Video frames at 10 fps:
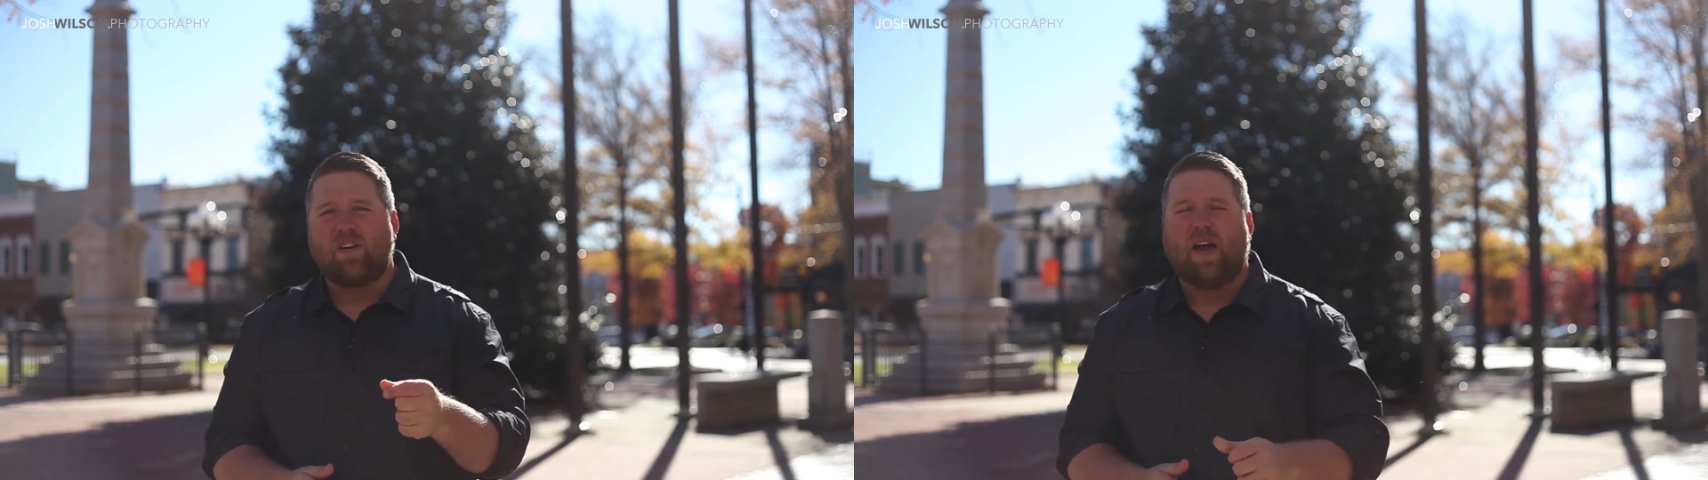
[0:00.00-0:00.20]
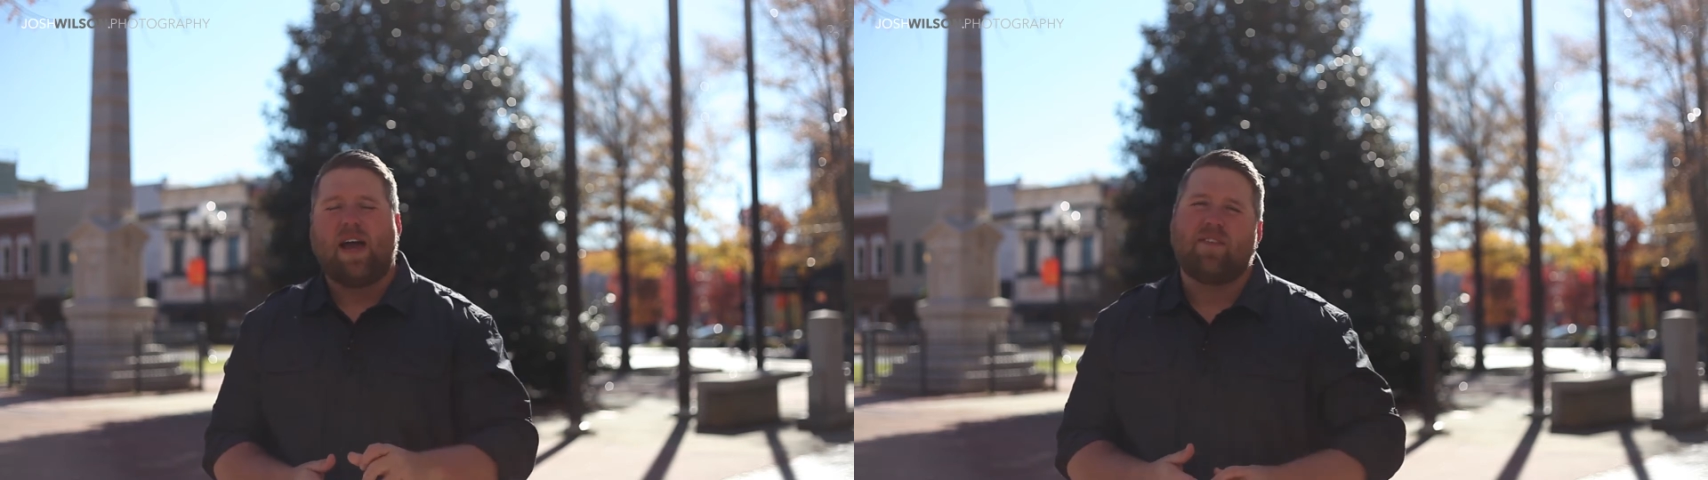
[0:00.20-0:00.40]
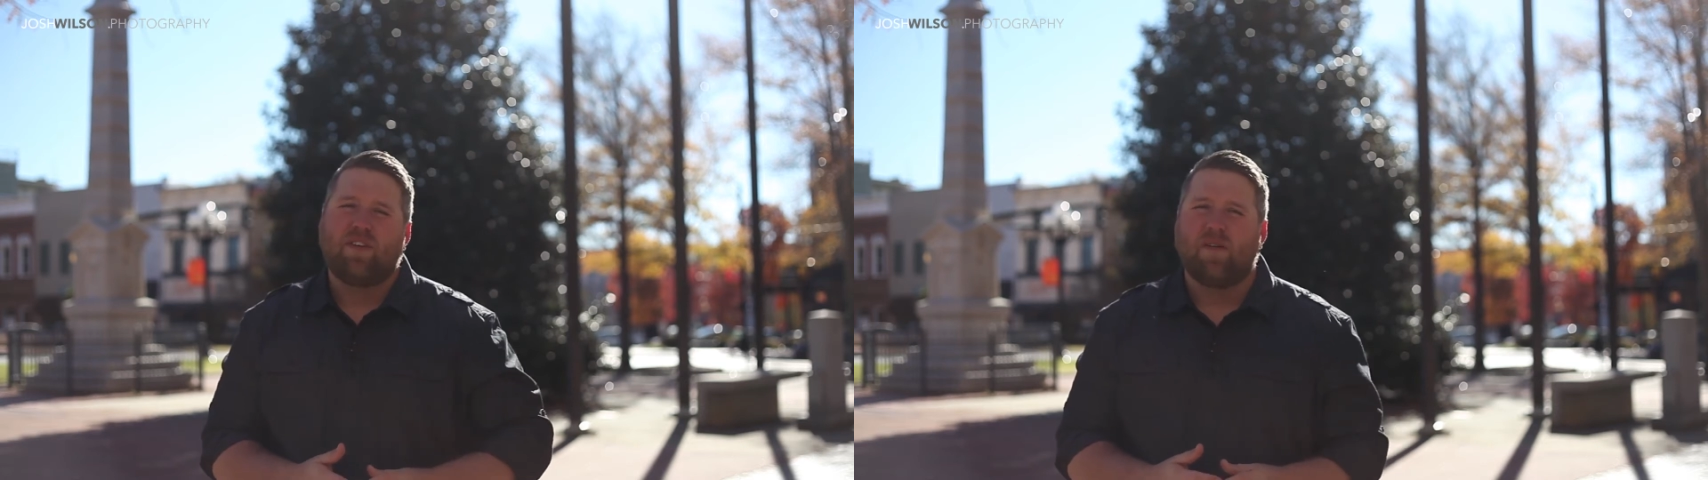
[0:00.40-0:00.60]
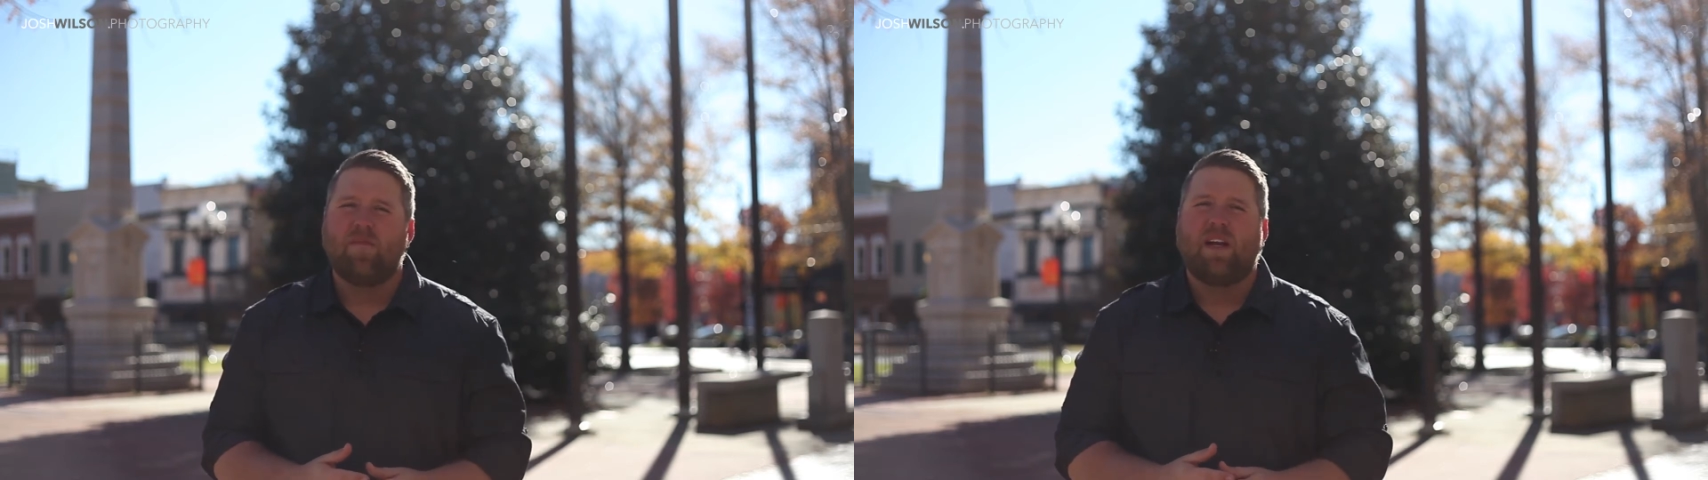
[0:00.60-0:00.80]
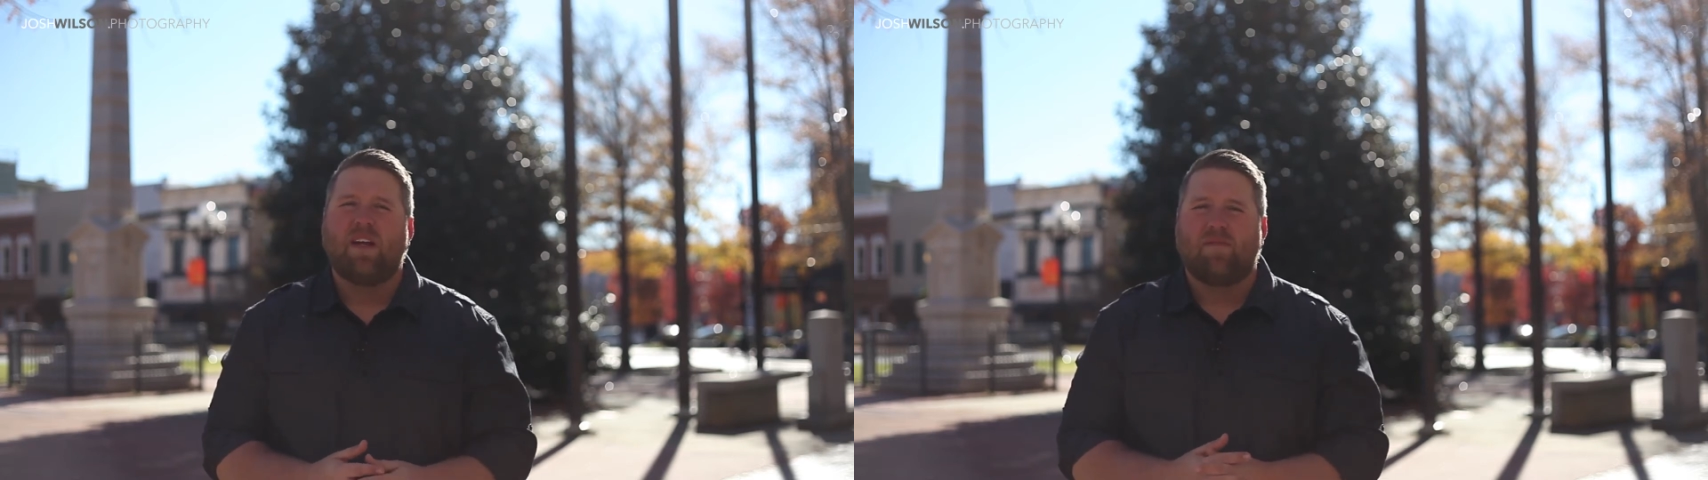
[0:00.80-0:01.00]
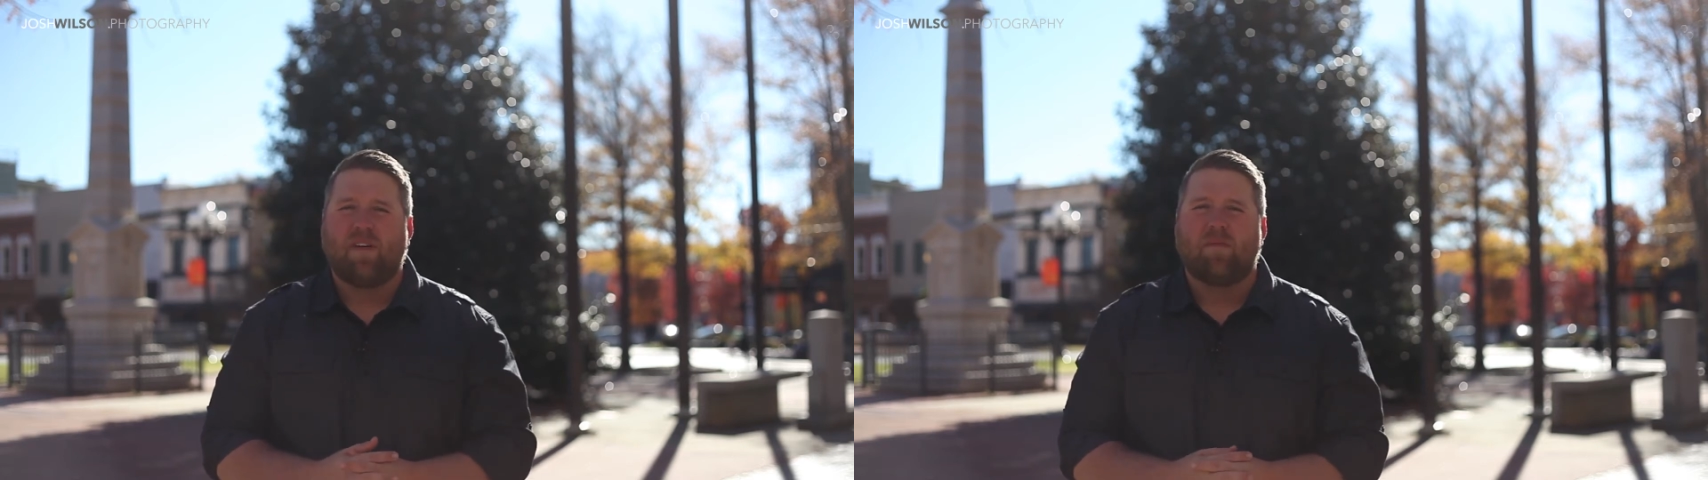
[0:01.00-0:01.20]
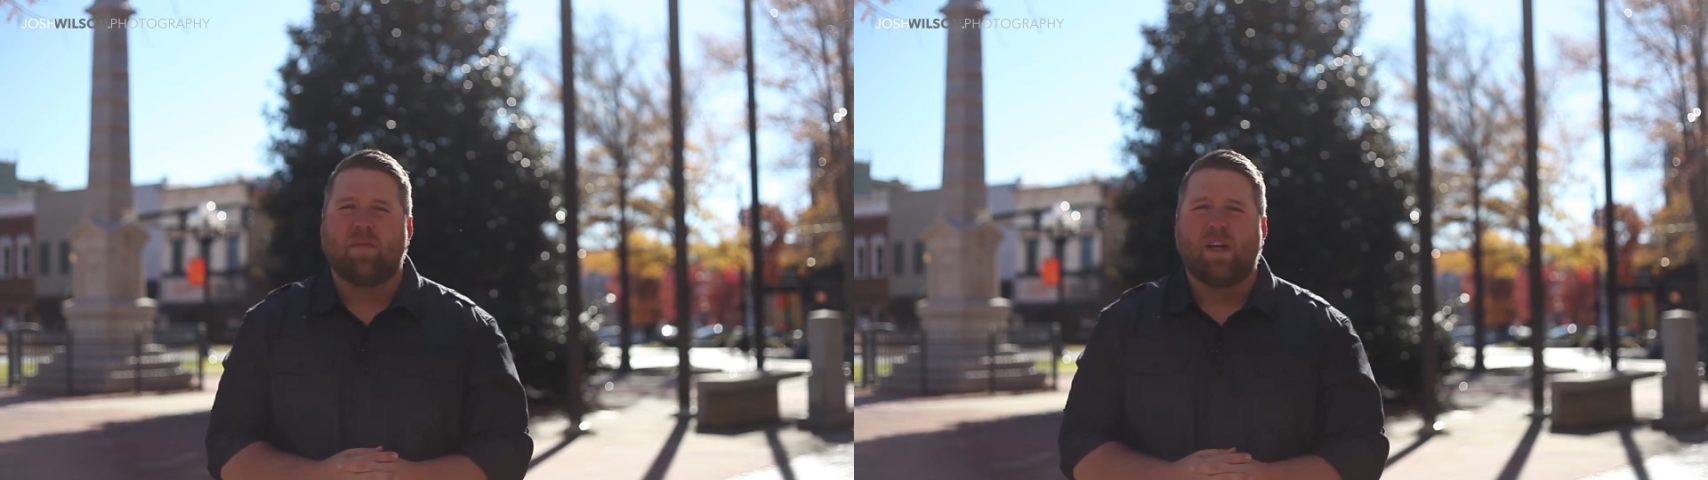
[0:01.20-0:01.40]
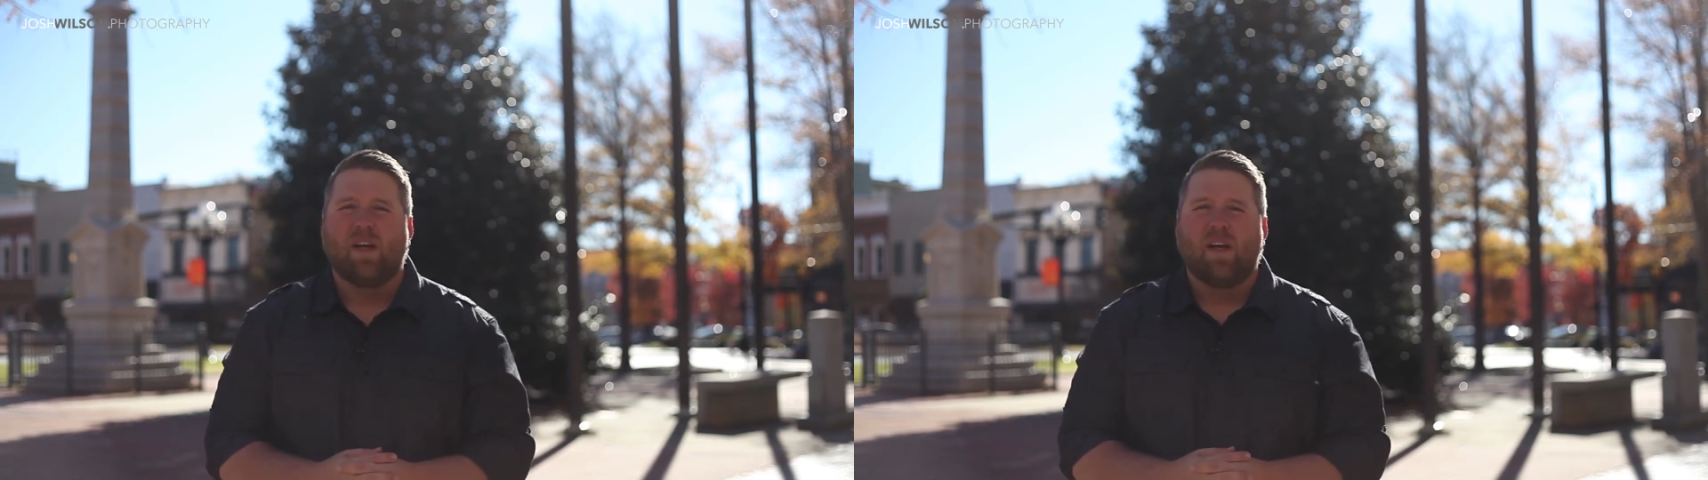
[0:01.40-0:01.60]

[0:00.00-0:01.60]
you have in your immediate family.